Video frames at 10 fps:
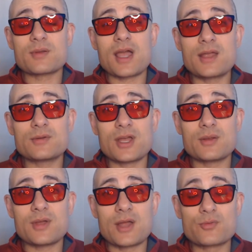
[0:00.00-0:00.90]

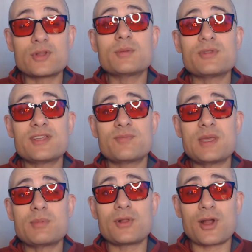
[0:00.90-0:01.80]
I really believe
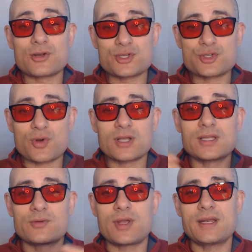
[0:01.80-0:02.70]
people are
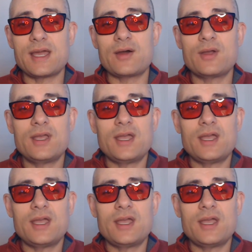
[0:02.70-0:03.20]
struggling right now.